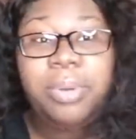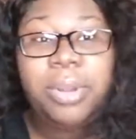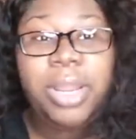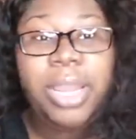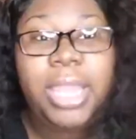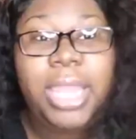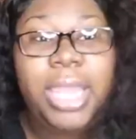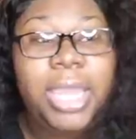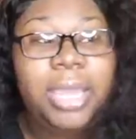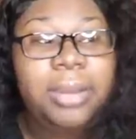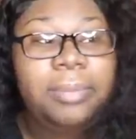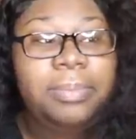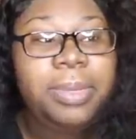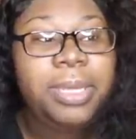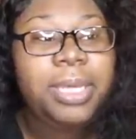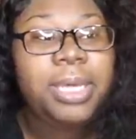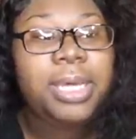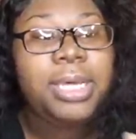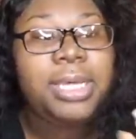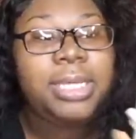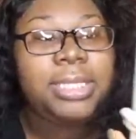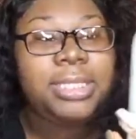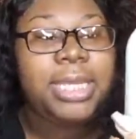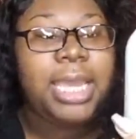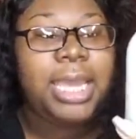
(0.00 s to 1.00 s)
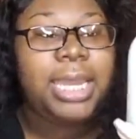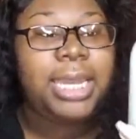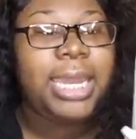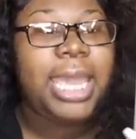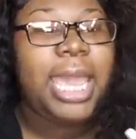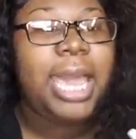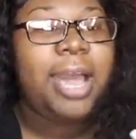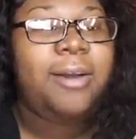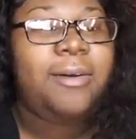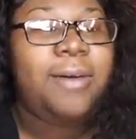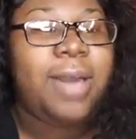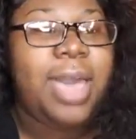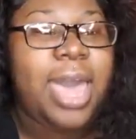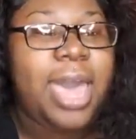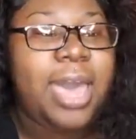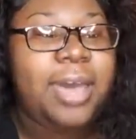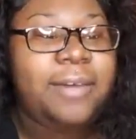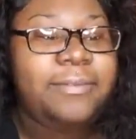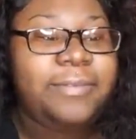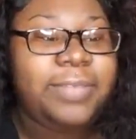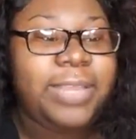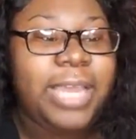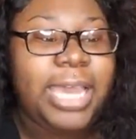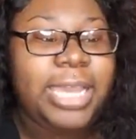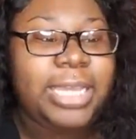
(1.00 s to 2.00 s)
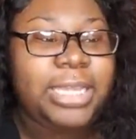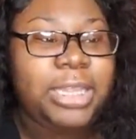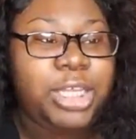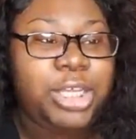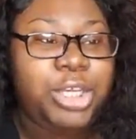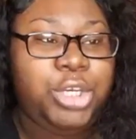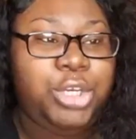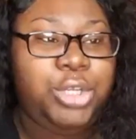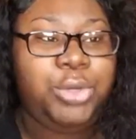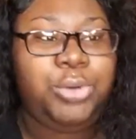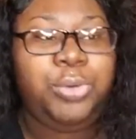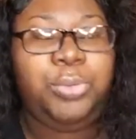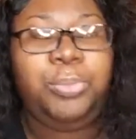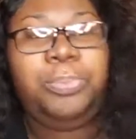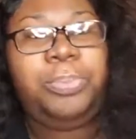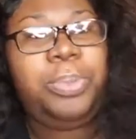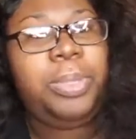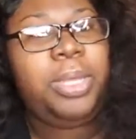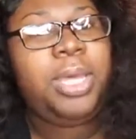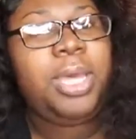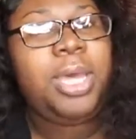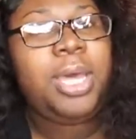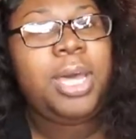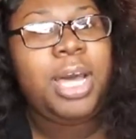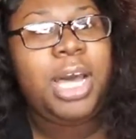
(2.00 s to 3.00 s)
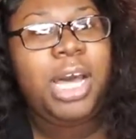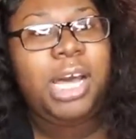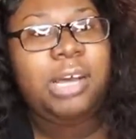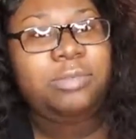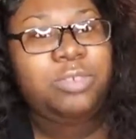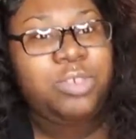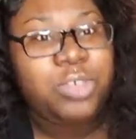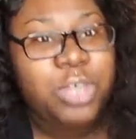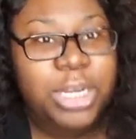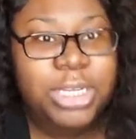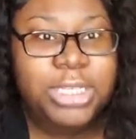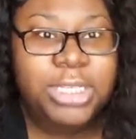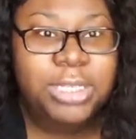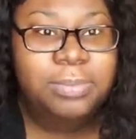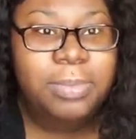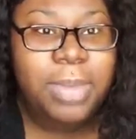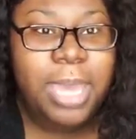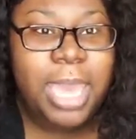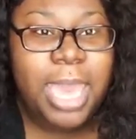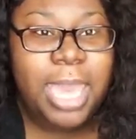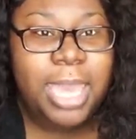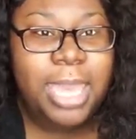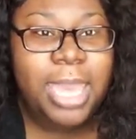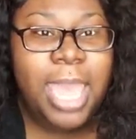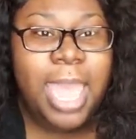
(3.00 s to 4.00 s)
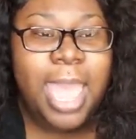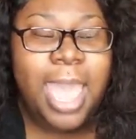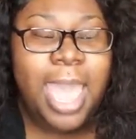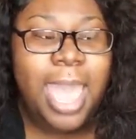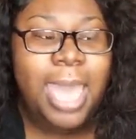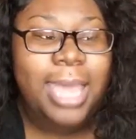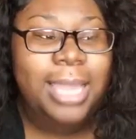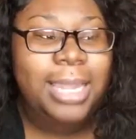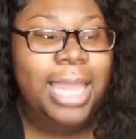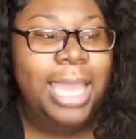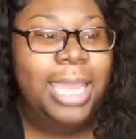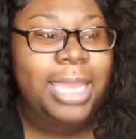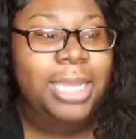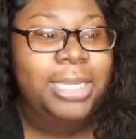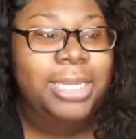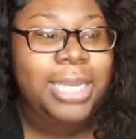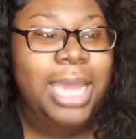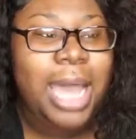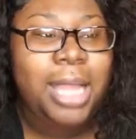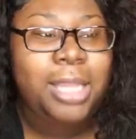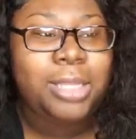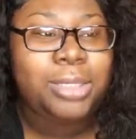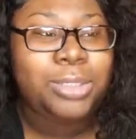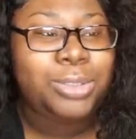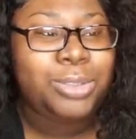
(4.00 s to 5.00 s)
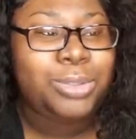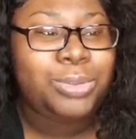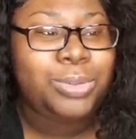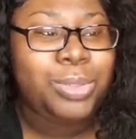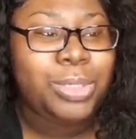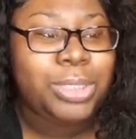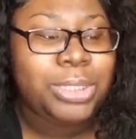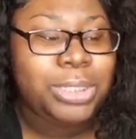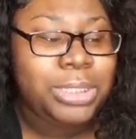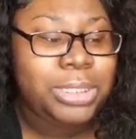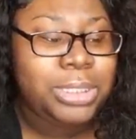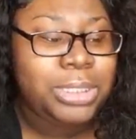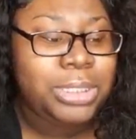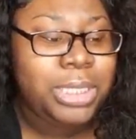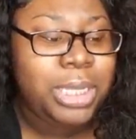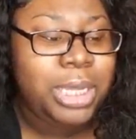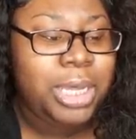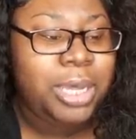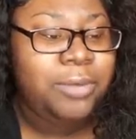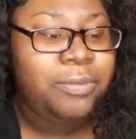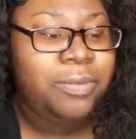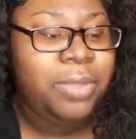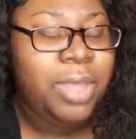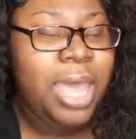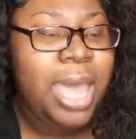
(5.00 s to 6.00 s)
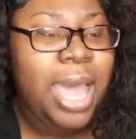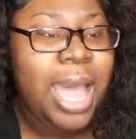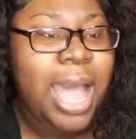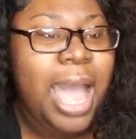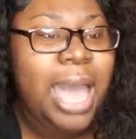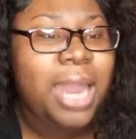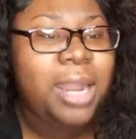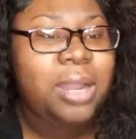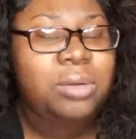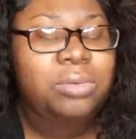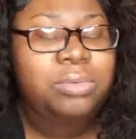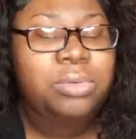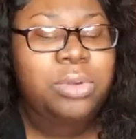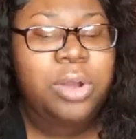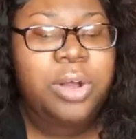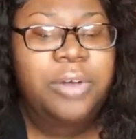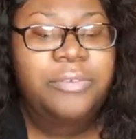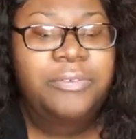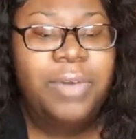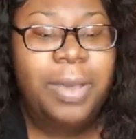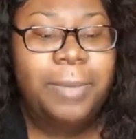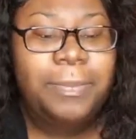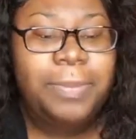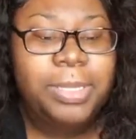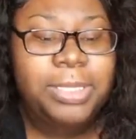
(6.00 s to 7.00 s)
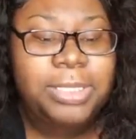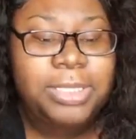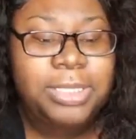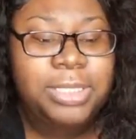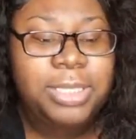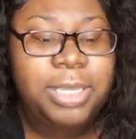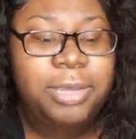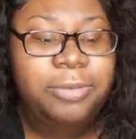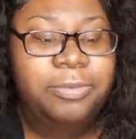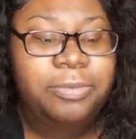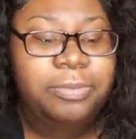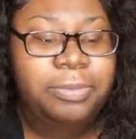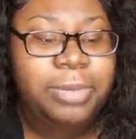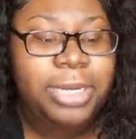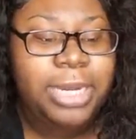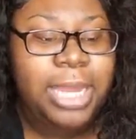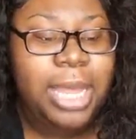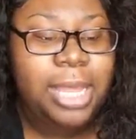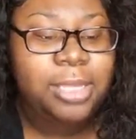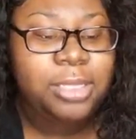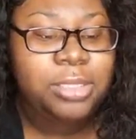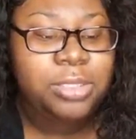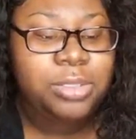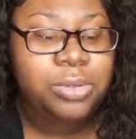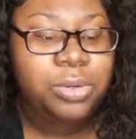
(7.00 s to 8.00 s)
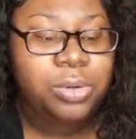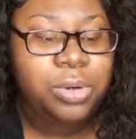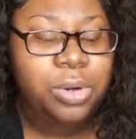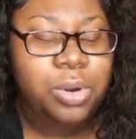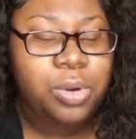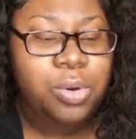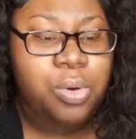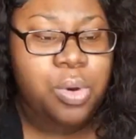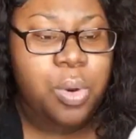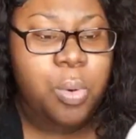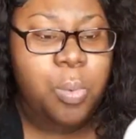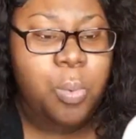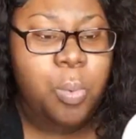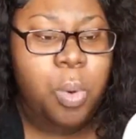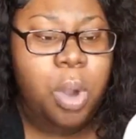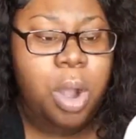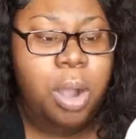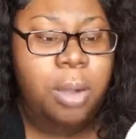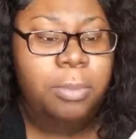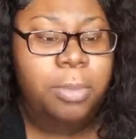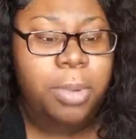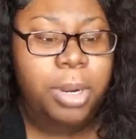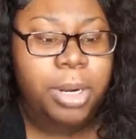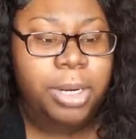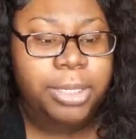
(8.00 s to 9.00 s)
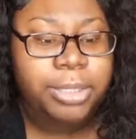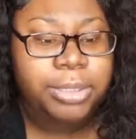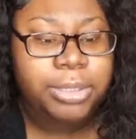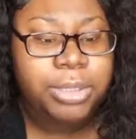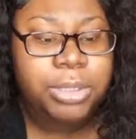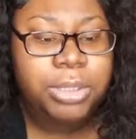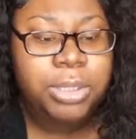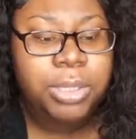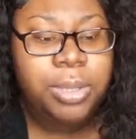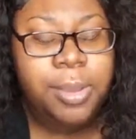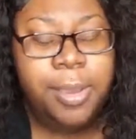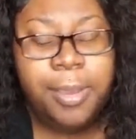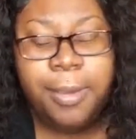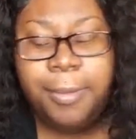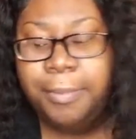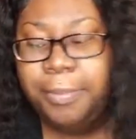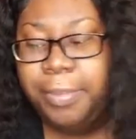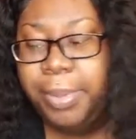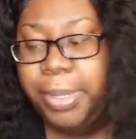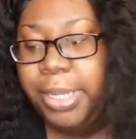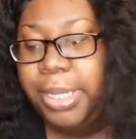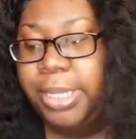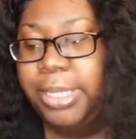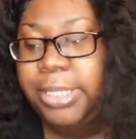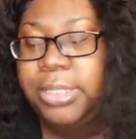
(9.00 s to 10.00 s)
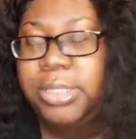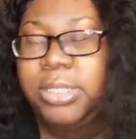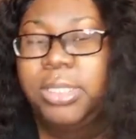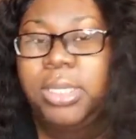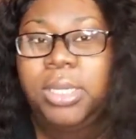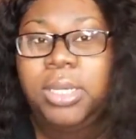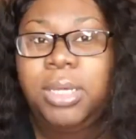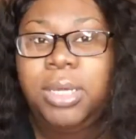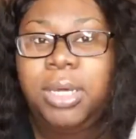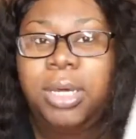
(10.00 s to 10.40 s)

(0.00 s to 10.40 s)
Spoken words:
brand because they now have like the dupe of Tresemme at like dollar stores and stuff. I don't know if I picked this up from the dollar store or Walmart, but